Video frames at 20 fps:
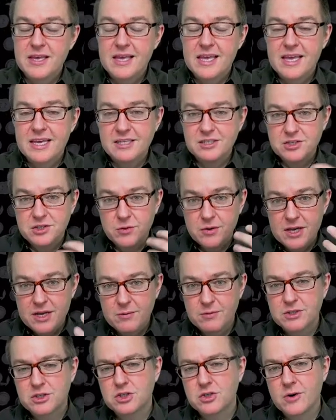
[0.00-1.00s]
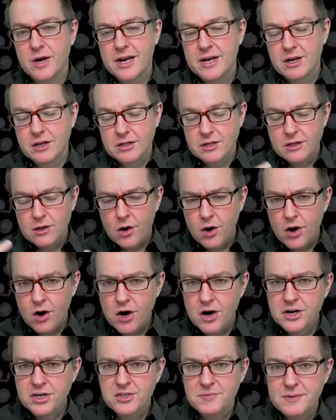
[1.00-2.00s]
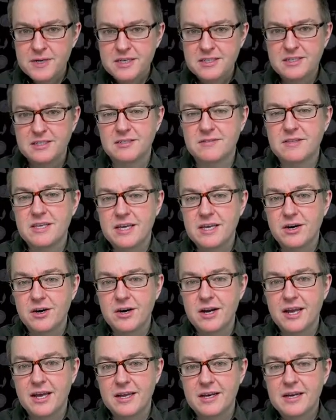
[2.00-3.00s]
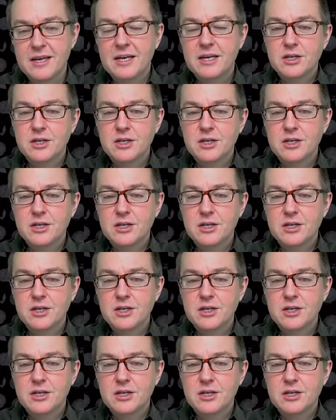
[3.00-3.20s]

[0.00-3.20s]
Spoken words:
And so it was trained on large pieces of the internet